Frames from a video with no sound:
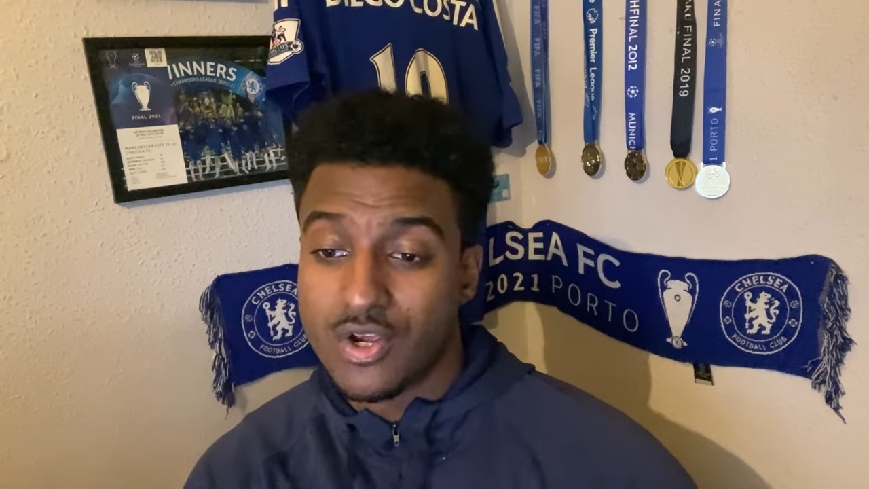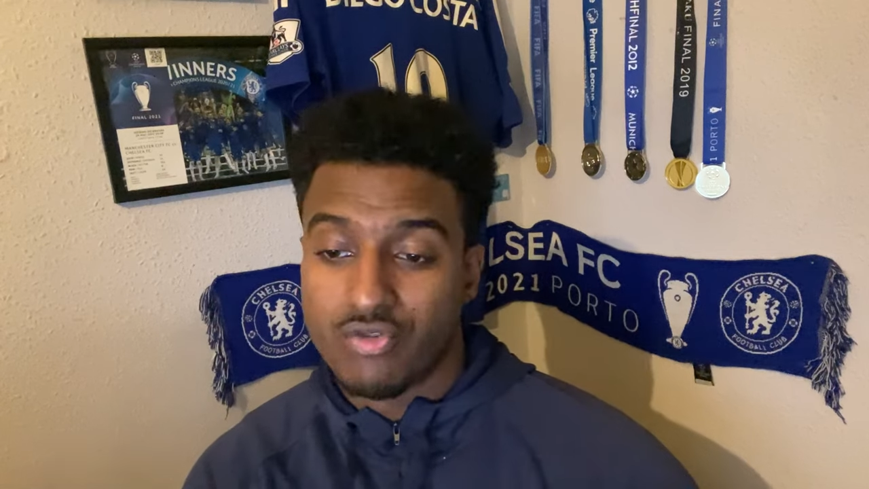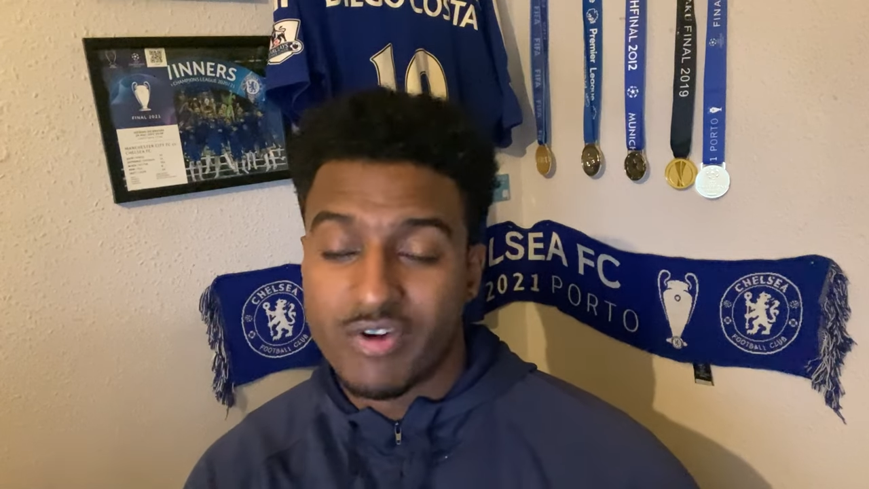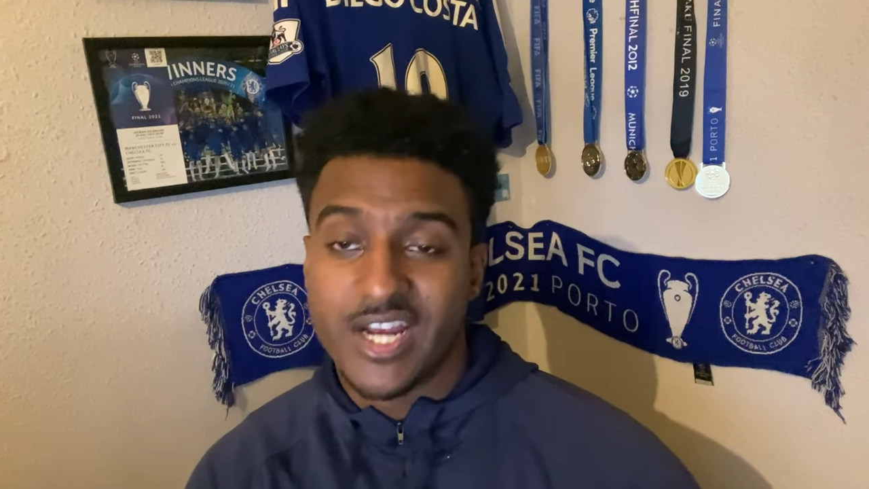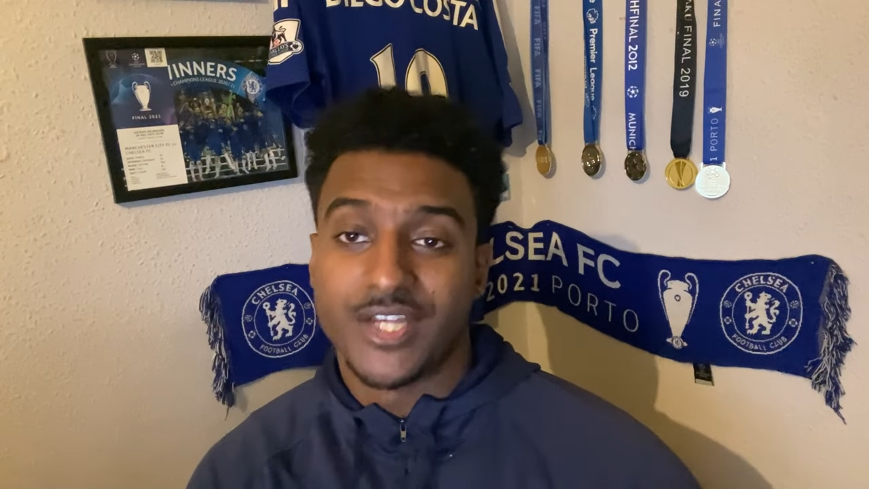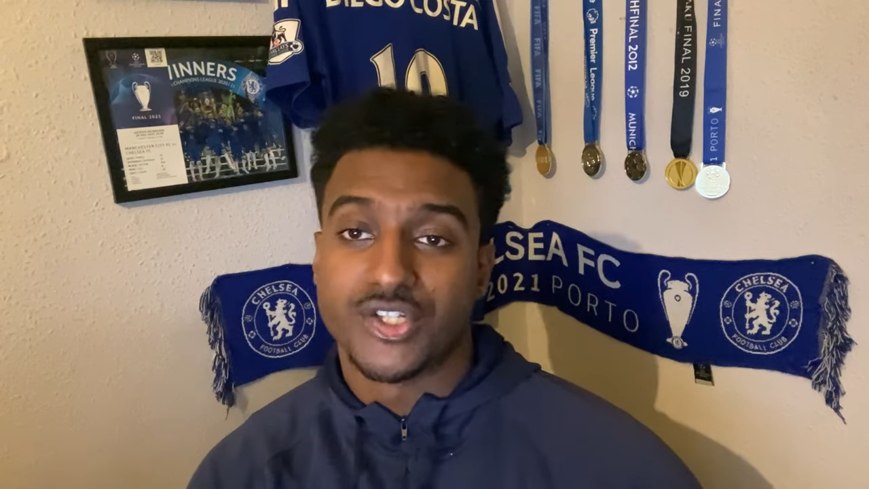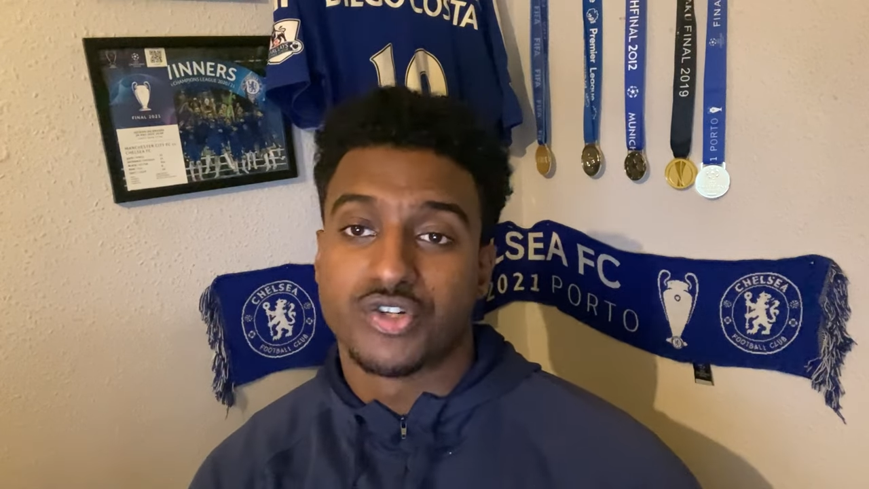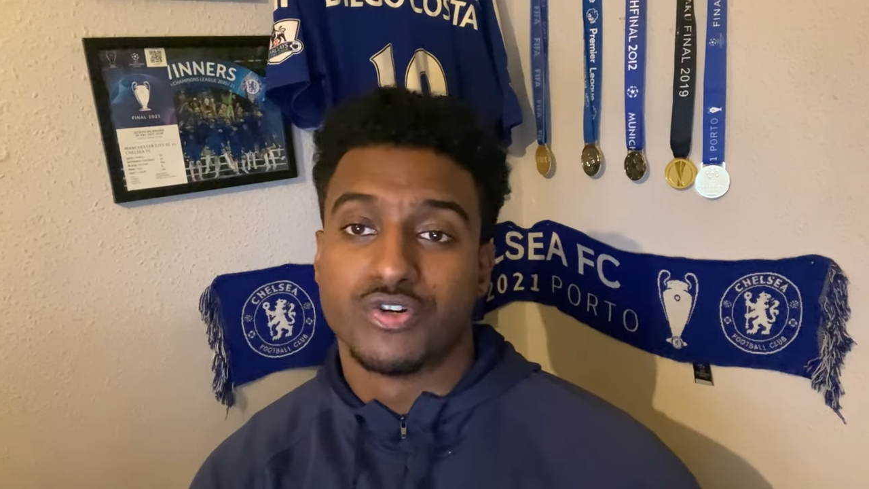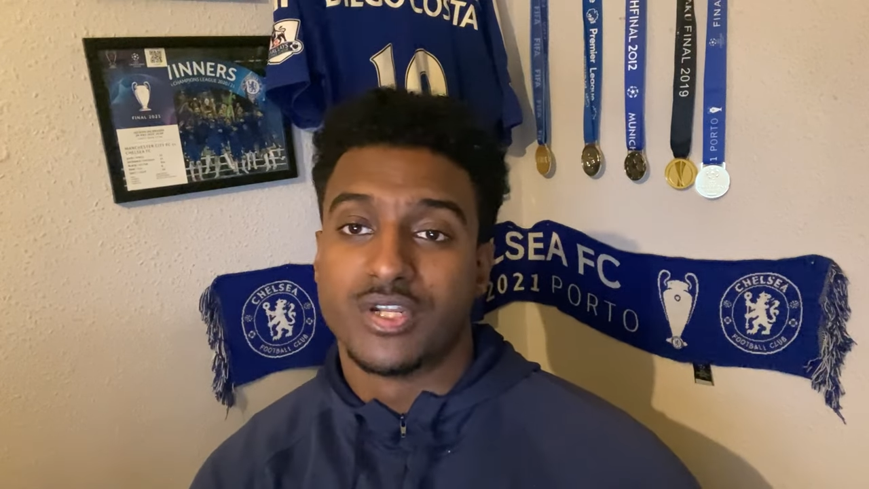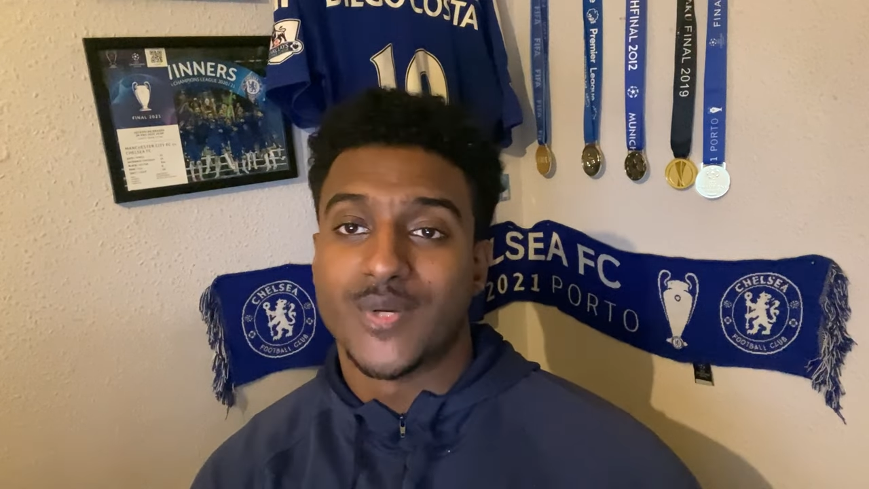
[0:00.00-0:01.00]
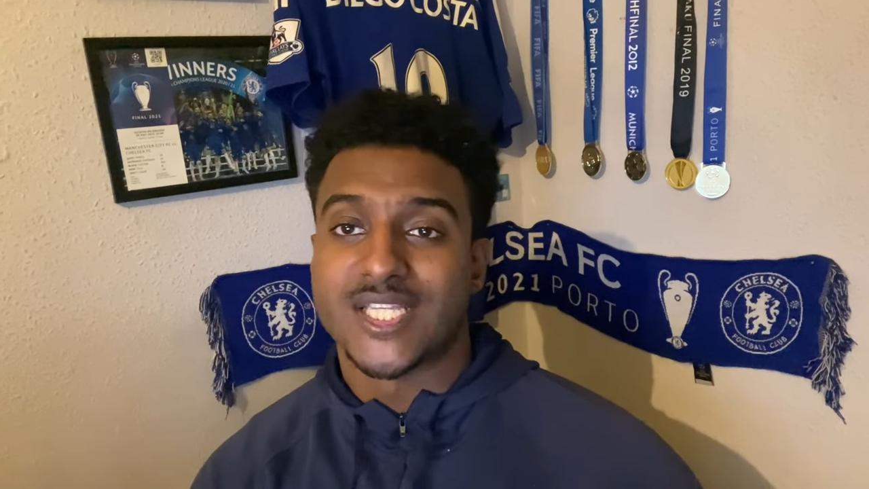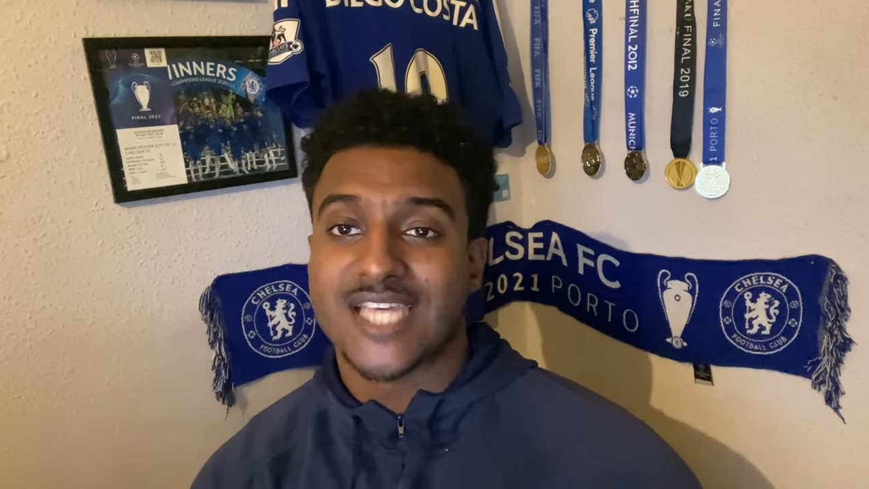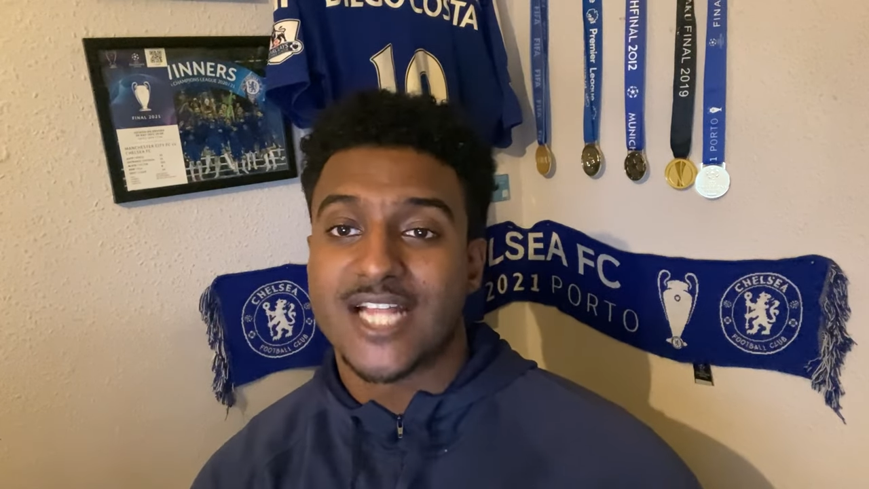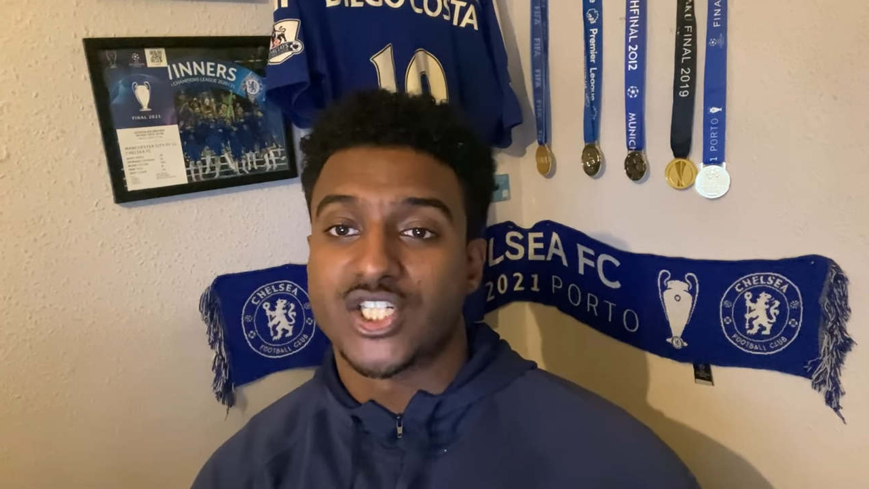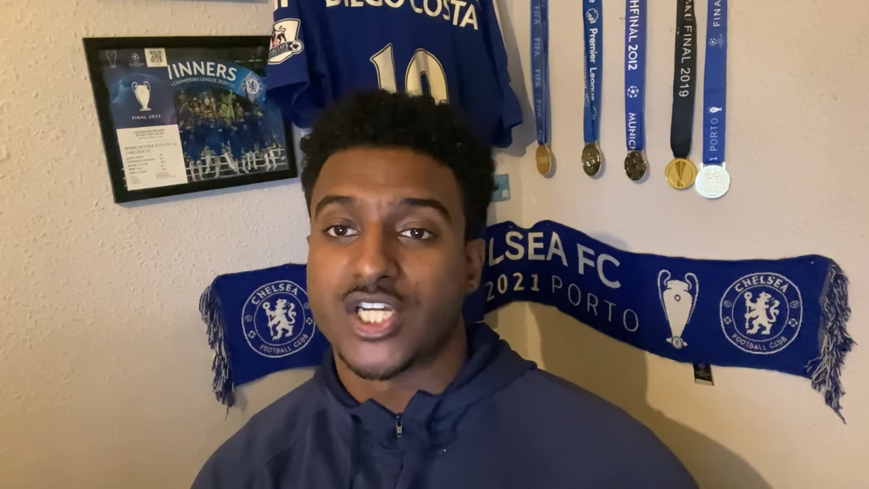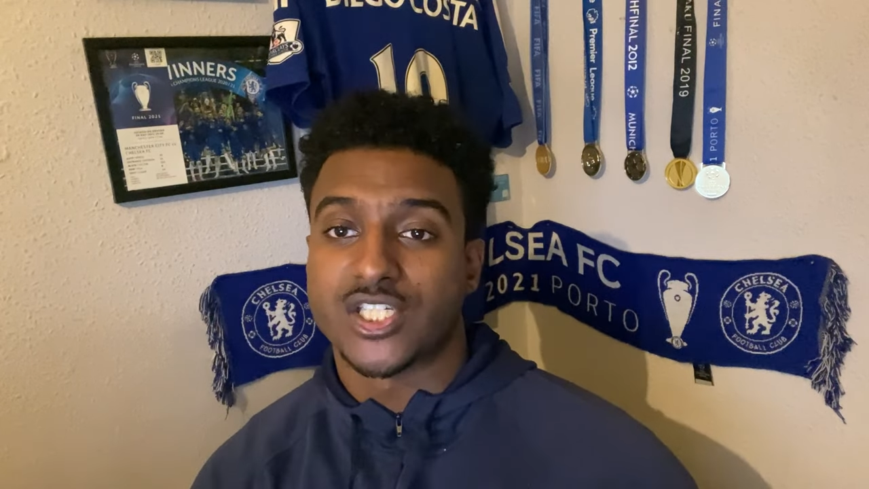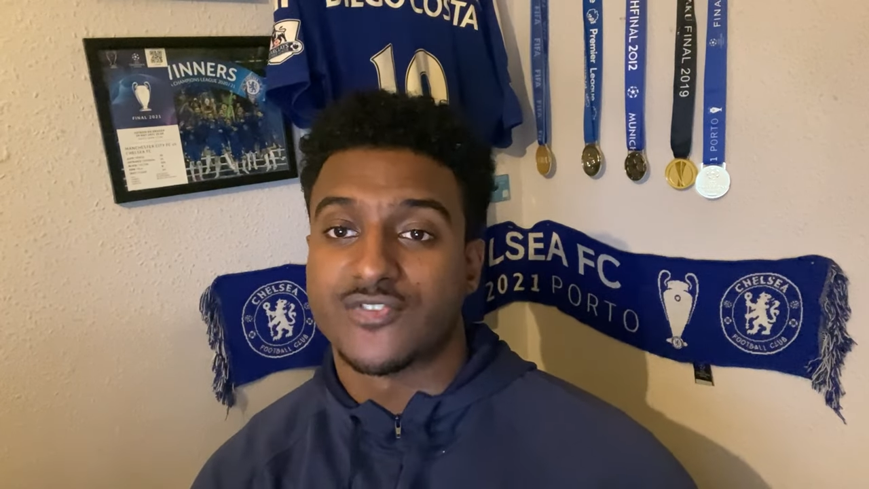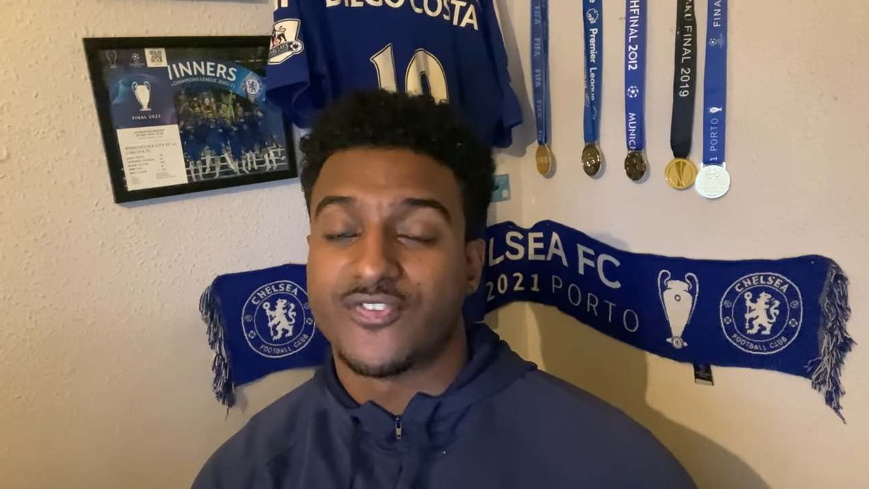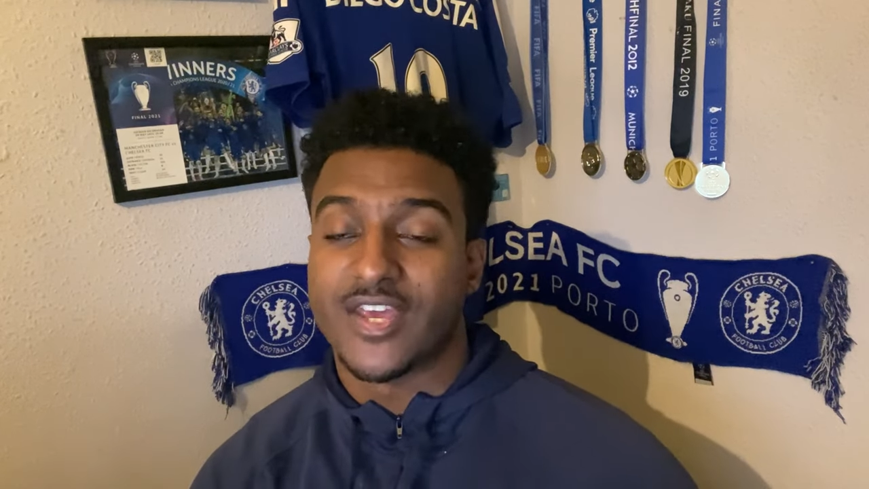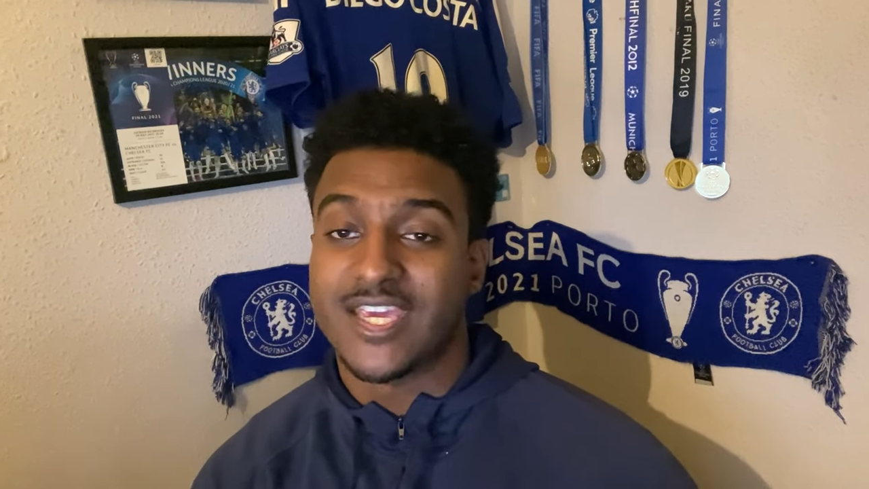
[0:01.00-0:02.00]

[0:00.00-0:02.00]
Really and truly, when Sanchez is fit,